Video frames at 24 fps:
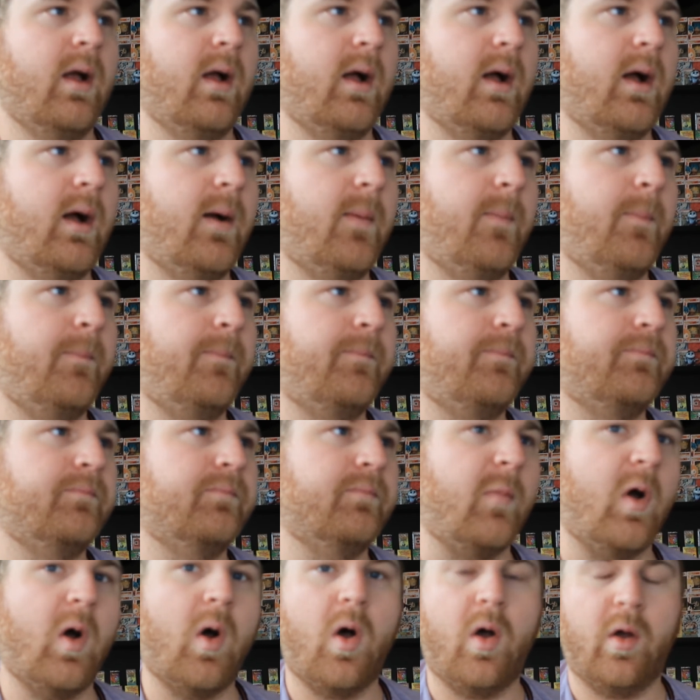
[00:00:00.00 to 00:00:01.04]

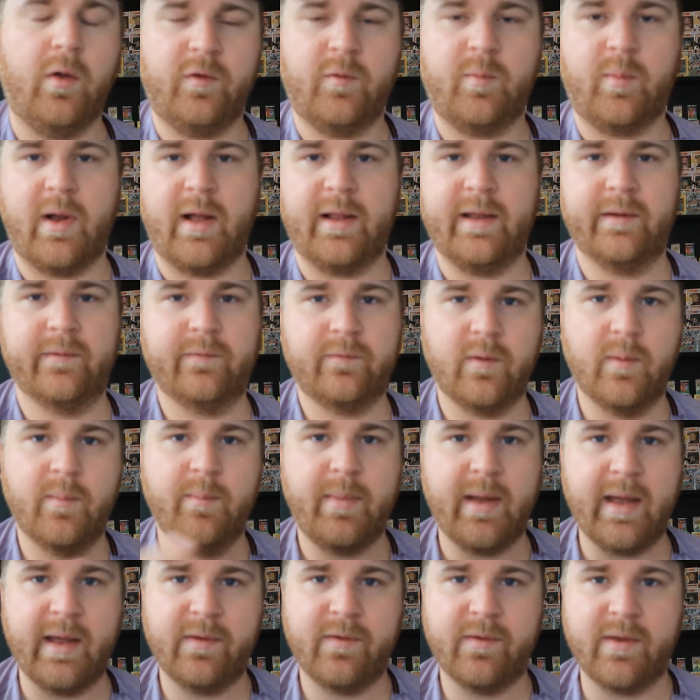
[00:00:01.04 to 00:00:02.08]
all spreading from
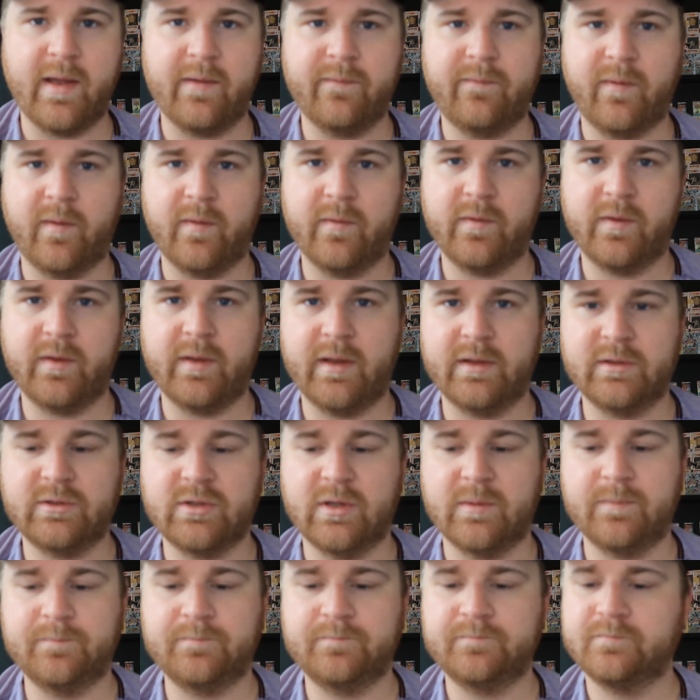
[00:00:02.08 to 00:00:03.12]
base set first
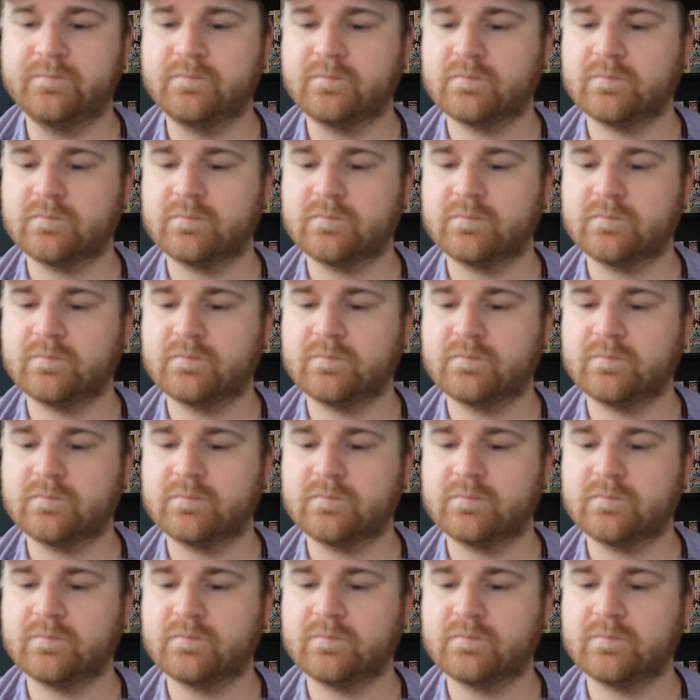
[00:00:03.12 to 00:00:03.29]
edition.